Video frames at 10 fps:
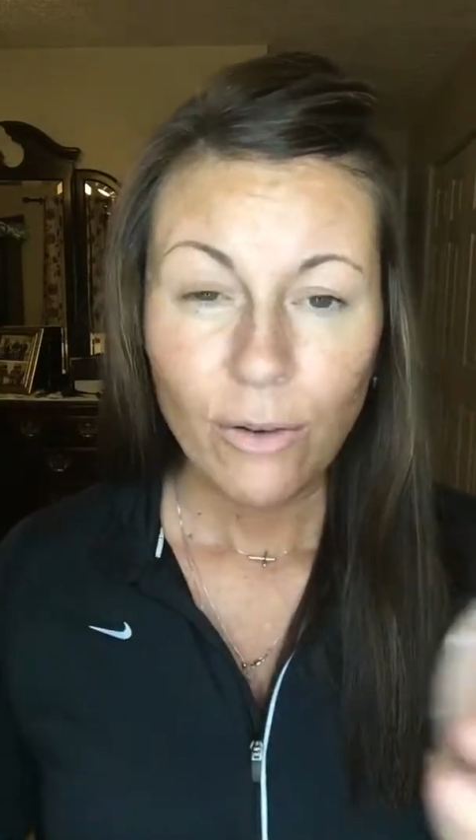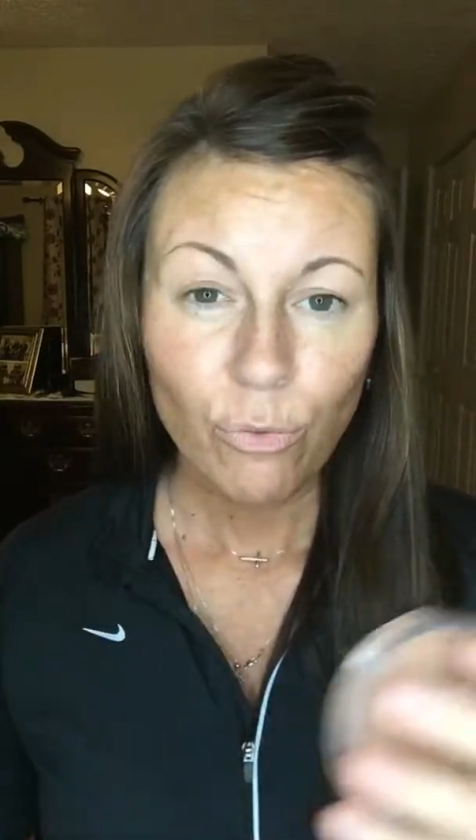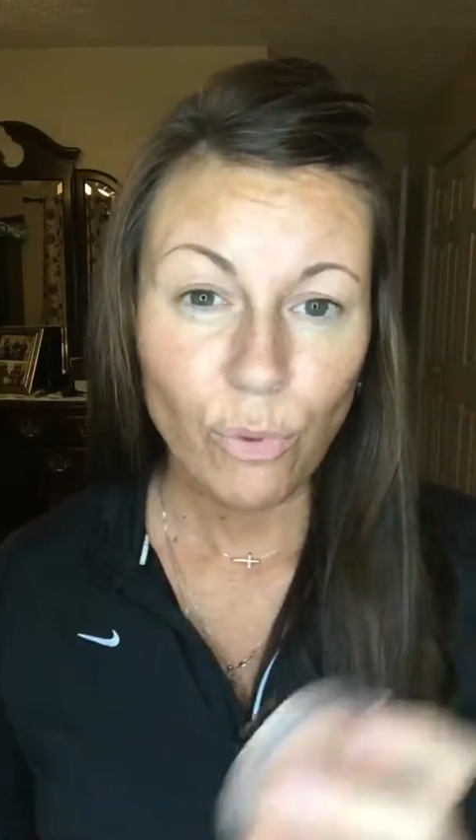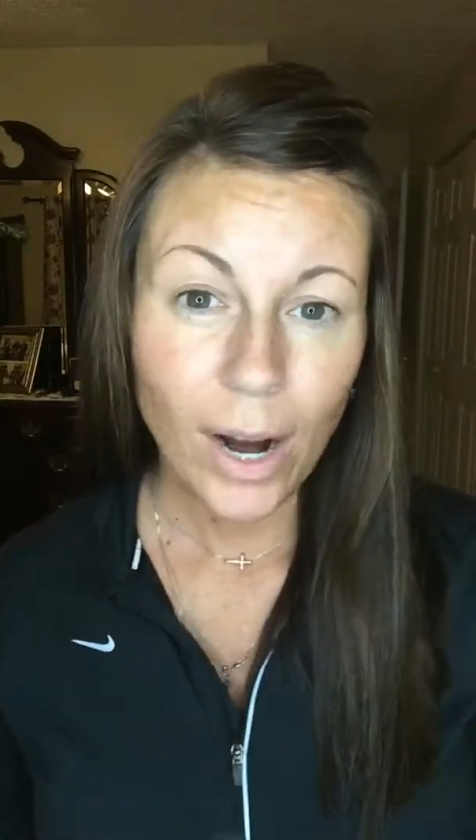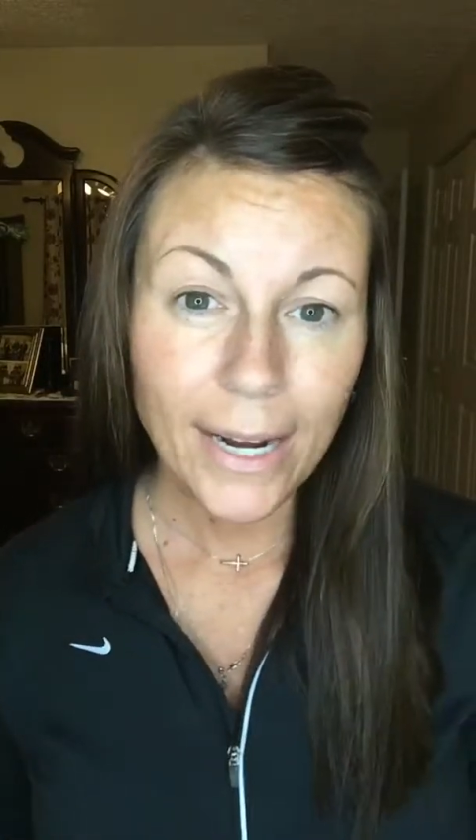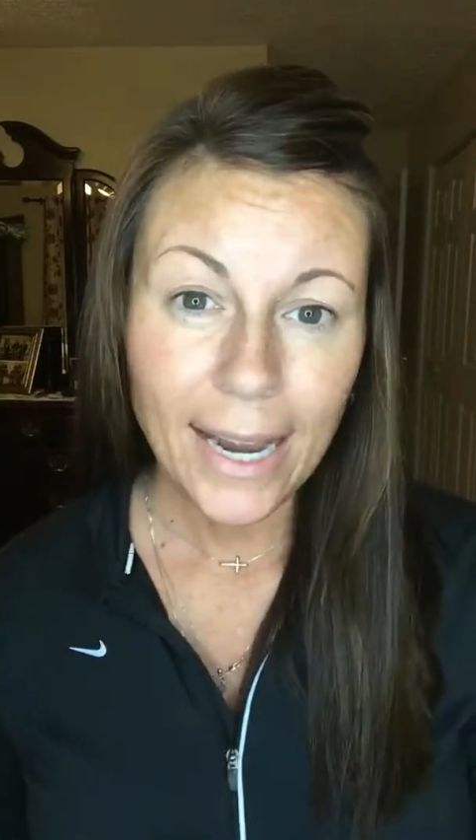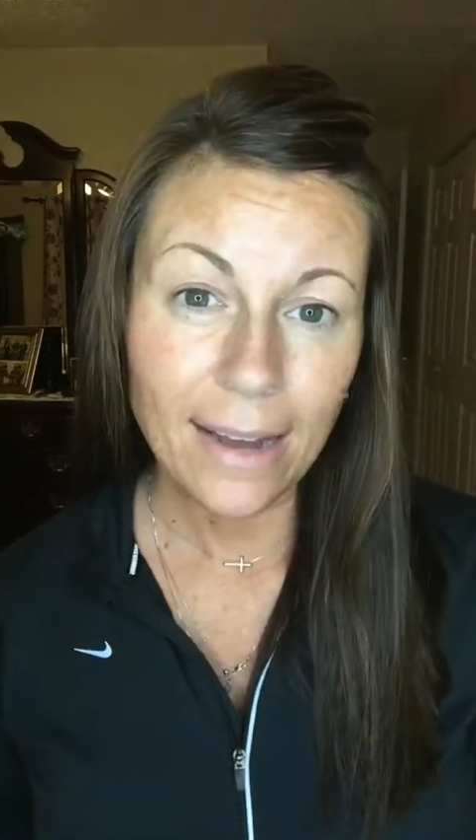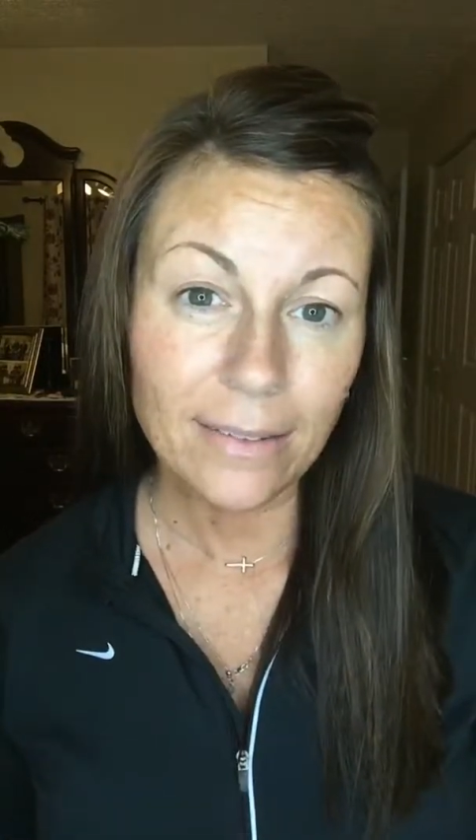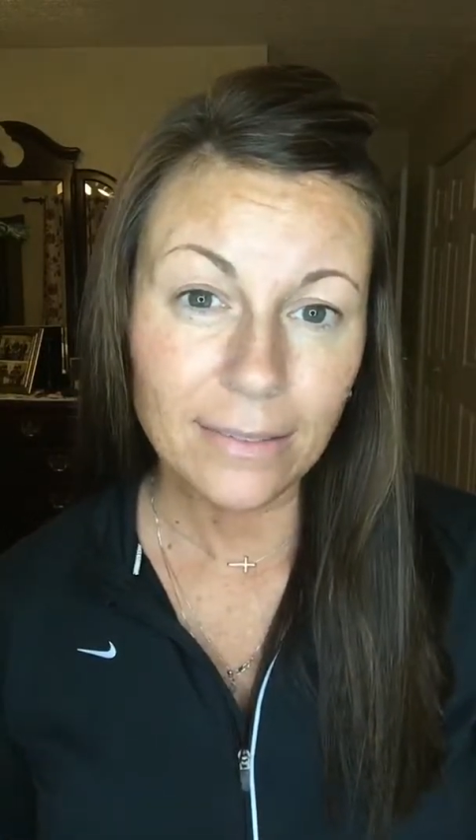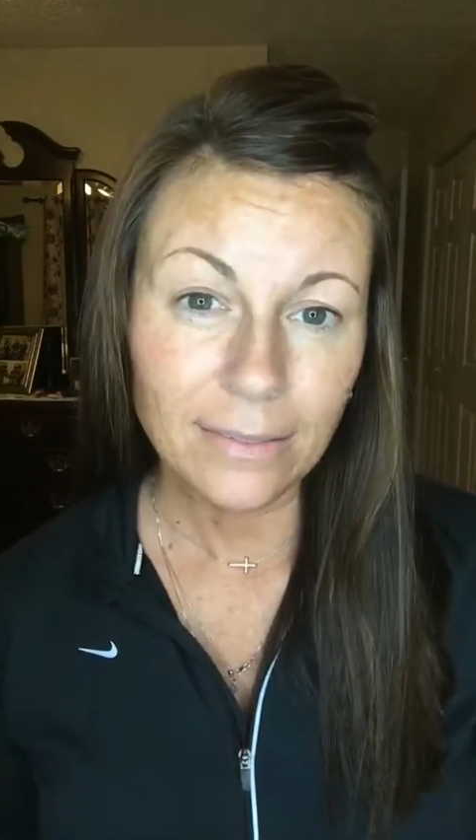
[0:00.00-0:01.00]
Right
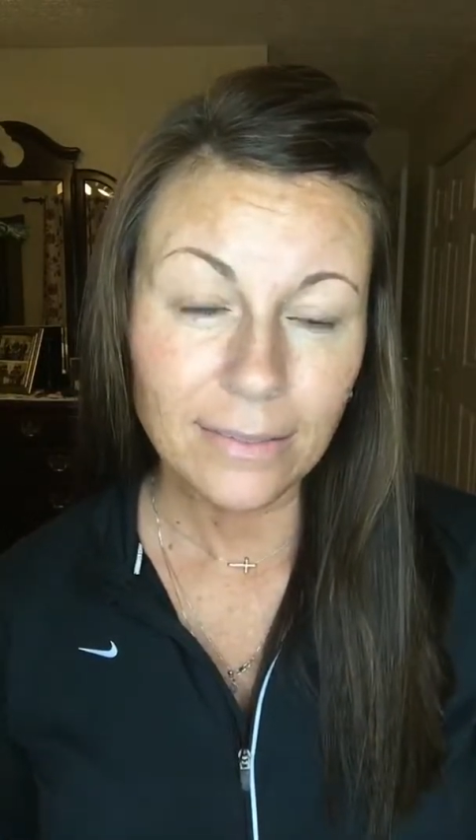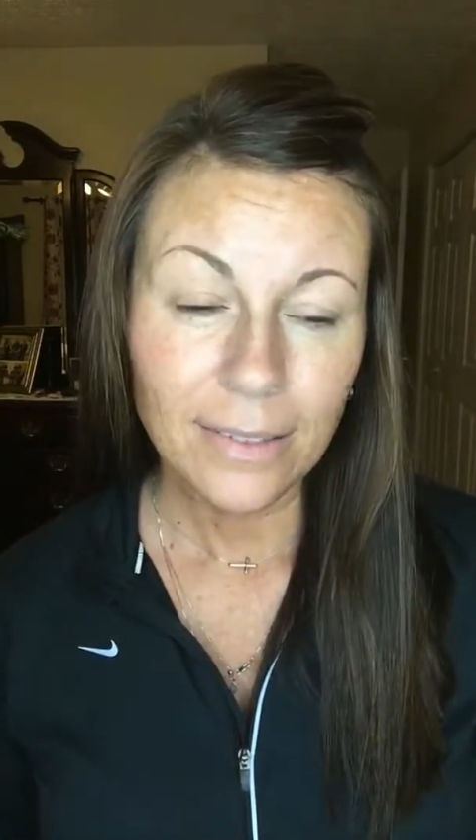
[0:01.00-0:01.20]
now,